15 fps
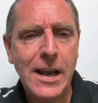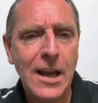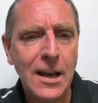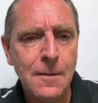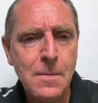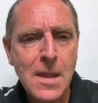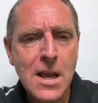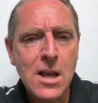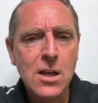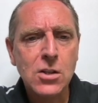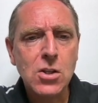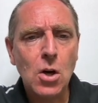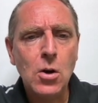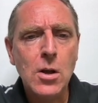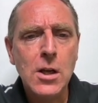end.
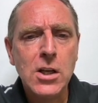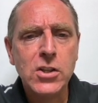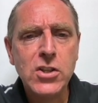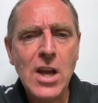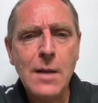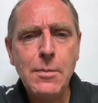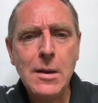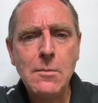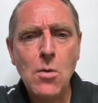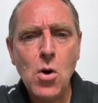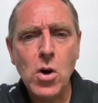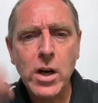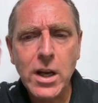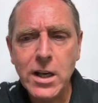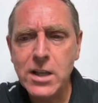So JP
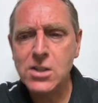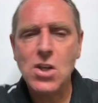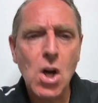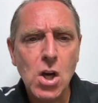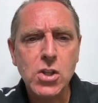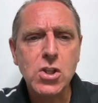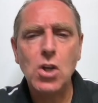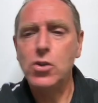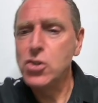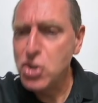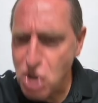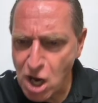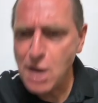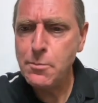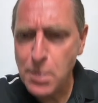Morgan is also
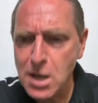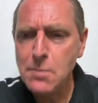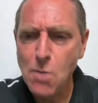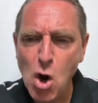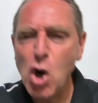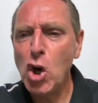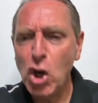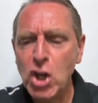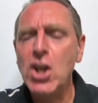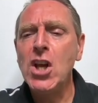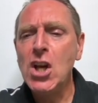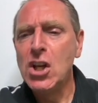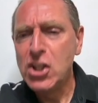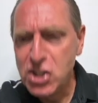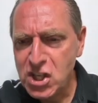JP Morgan,
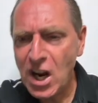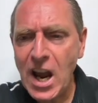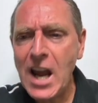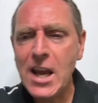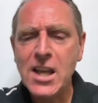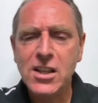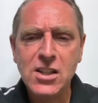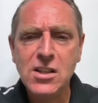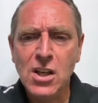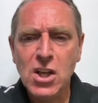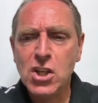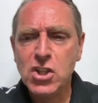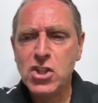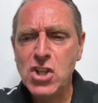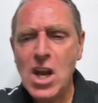
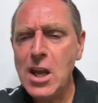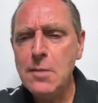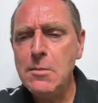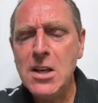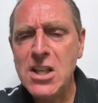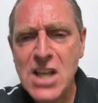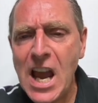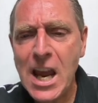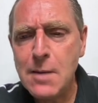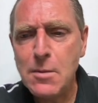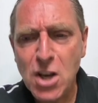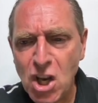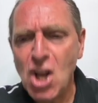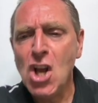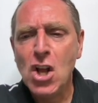Jamie
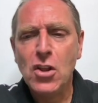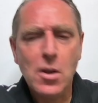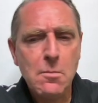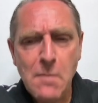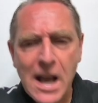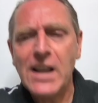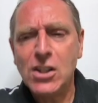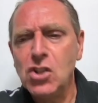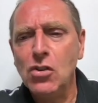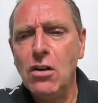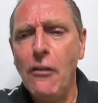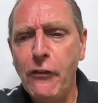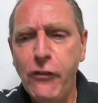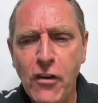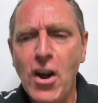Dimon, the master
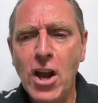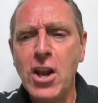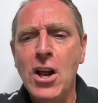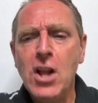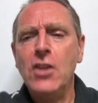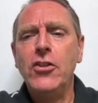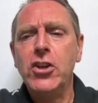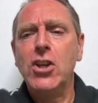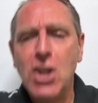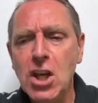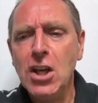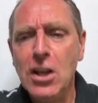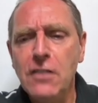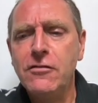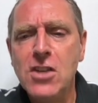of FUD, the
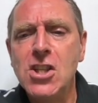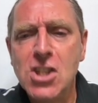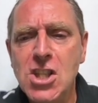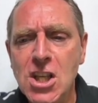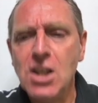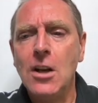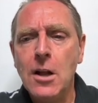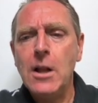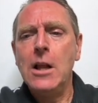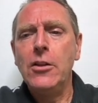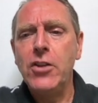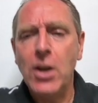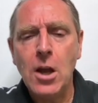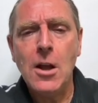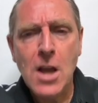king of deceit,
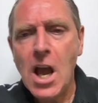the